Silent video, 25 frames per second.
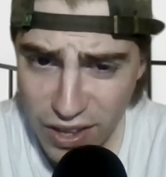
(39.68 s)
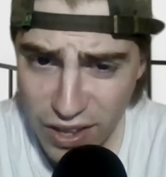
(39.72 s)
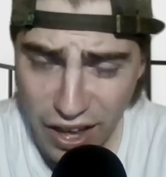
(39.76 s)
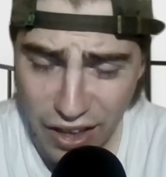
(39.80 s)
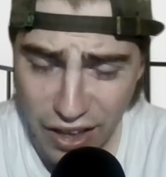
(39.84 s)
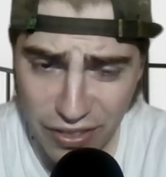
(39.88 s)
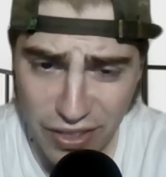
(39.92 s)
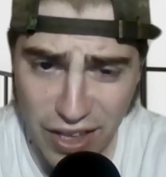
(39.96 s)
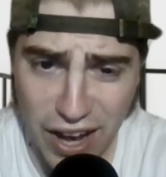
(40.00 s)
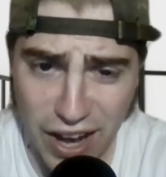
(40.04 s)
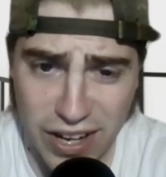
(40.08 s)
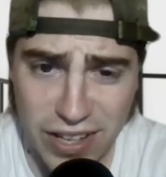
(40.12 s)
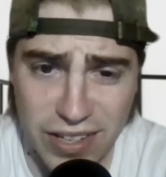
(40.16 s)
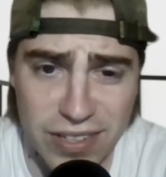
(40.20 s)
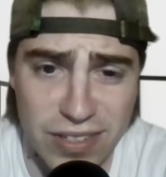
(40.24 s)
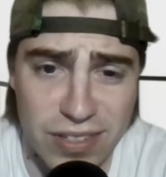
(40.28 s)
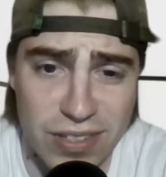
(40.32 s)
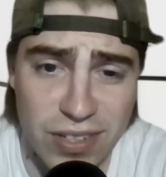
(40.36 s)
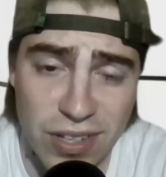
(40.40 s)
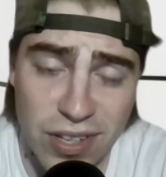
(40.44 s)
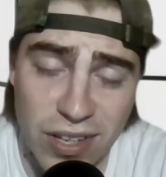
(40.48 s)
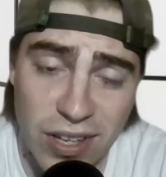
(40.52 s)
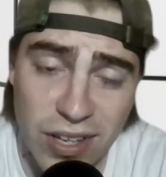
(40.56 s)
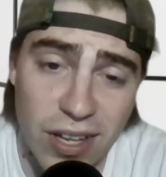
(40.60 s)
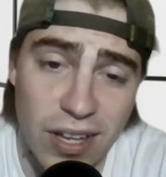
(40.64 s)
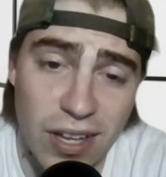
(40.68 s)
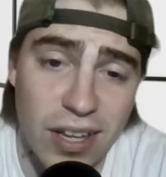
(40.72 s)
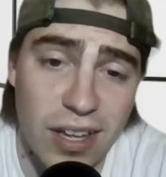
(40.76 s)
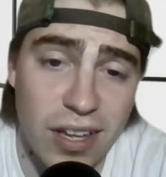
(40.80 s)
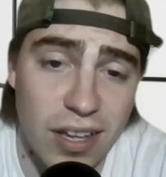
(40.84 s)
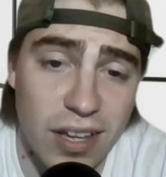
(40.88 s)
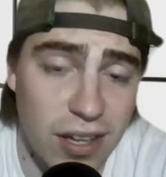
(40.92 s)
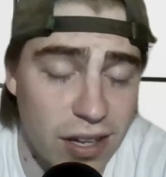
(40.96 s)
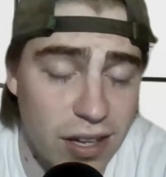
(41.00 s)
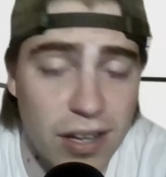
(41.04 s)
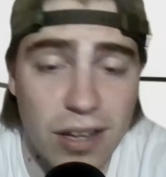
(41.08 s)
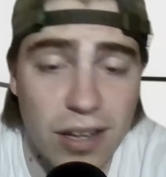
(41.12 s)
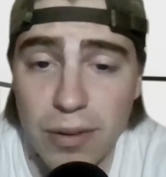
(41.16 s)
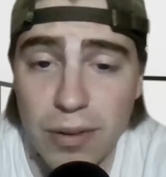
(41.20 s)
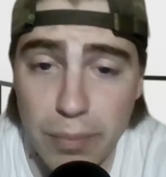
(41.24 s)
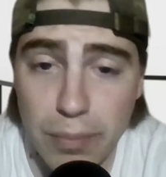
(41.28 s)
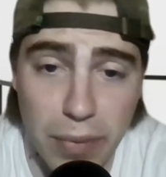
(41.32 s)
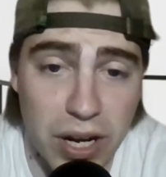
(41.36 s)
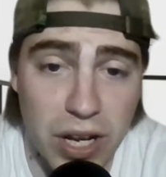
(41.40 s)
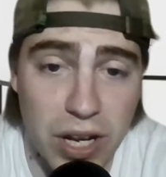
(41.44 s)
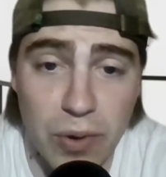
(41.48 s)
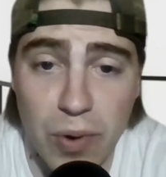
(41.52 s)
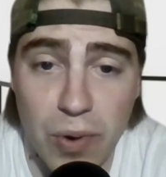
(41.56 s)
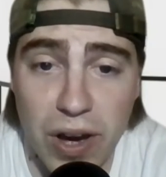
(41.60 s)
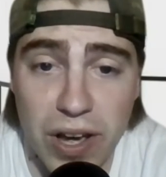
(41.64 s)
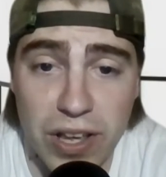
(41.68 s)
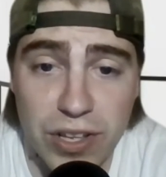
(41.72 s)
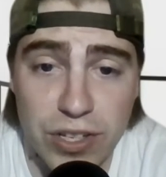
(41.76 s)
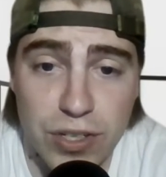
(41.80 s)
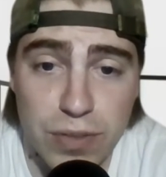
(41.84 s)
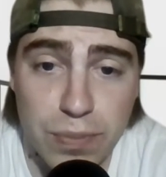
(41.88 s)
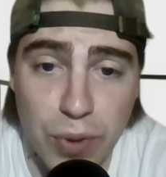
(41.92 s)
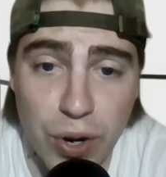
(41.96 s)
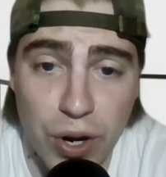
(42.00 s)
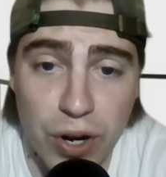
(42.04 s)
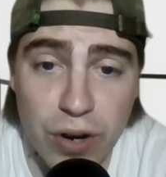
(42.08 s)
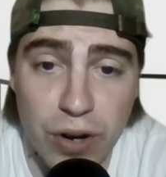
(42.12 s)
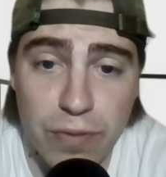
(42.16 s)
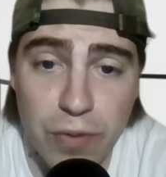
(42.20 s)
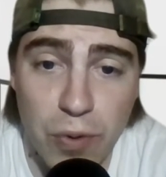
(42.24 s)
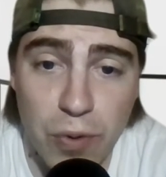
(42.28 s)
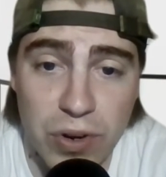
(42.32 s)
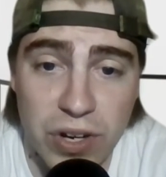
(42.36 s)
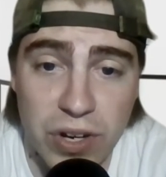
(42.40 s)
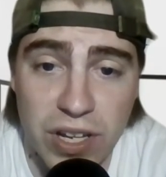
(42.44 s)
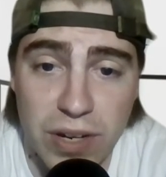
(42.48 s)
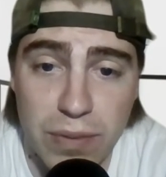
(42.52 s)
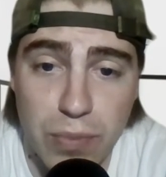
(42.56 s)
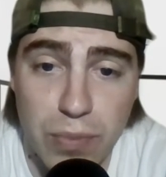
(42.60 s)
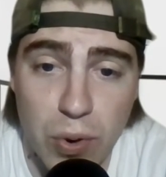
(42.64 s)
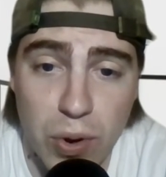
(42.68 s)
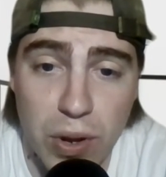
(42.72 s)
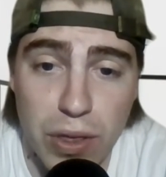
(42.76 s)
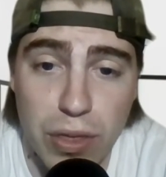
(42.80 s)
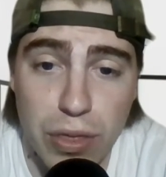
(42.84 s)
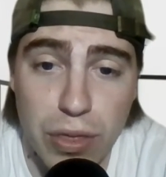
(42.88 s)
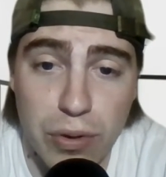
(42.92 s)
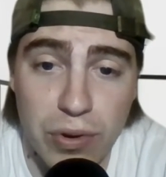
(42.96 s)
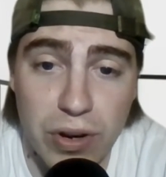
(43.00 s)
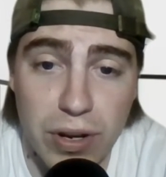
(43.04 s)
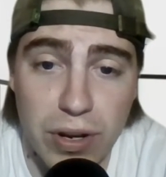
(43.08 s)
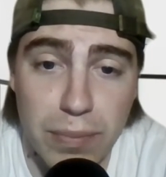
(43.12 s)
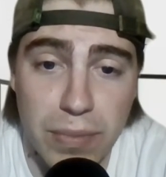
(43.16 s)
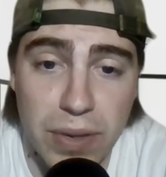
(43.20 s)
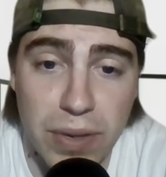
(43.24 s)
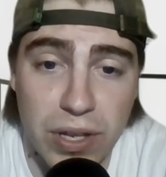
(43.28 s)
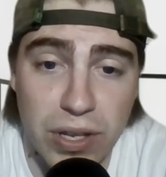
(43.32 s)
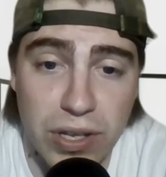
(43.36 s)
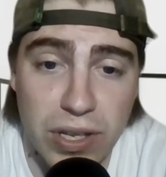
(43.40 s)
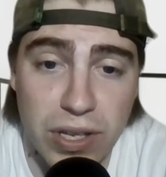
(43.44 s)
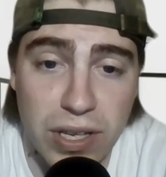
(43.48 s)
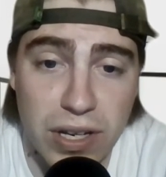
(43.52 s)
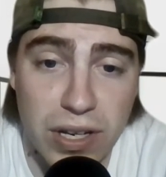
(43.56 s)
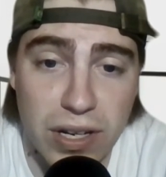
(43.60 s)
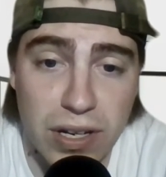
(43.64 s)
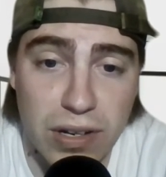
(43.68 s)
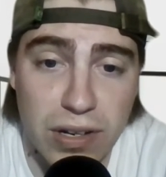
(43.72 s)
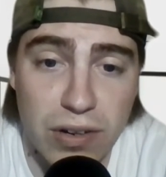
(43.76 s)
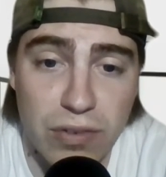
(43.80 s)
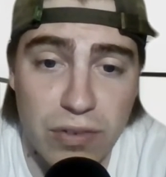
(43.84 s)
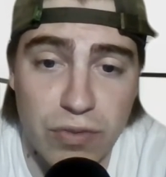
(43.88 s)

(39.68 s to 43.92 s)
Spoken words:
And that is money wise: Smart 14.3 million,